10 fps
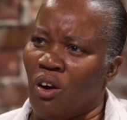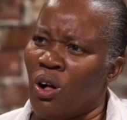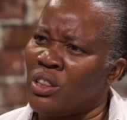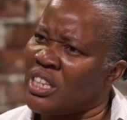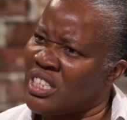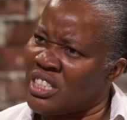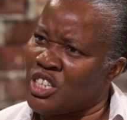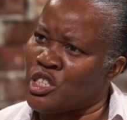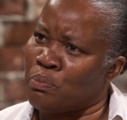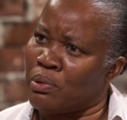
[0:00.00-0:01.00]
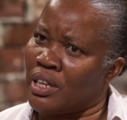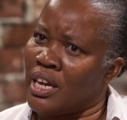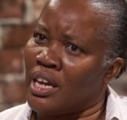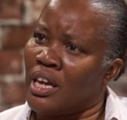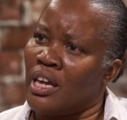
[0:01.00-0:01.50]
all these things
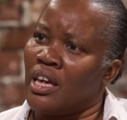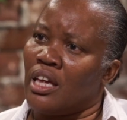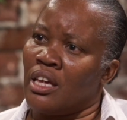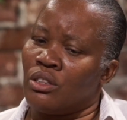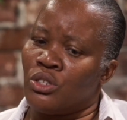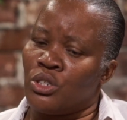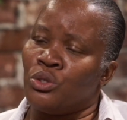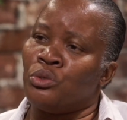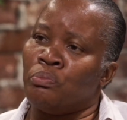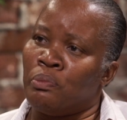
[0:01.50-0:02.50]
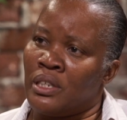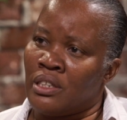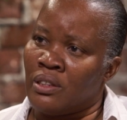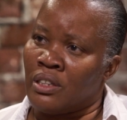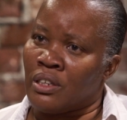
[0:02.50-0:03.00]
play into you
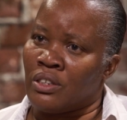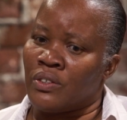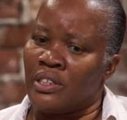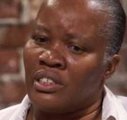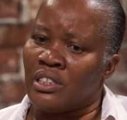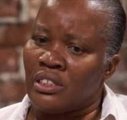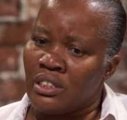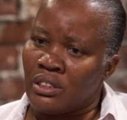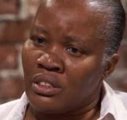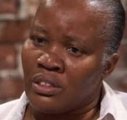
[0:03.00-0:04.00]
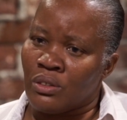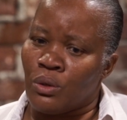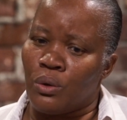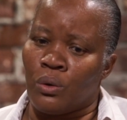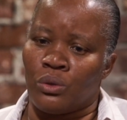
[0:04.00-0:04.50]
being there. You're adjusting to the
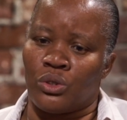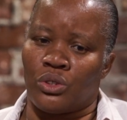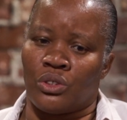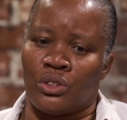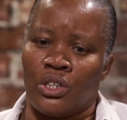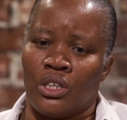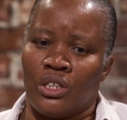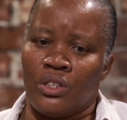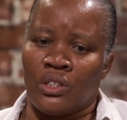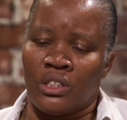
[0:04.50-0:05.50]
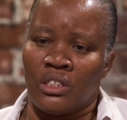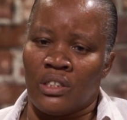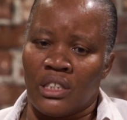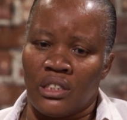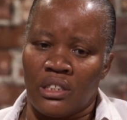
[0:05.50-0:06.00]
culture. You're
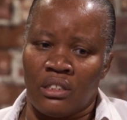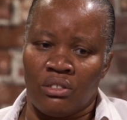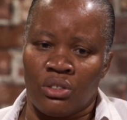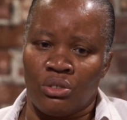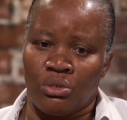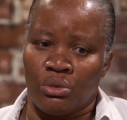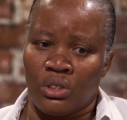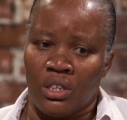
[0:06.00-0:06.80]
adjusting to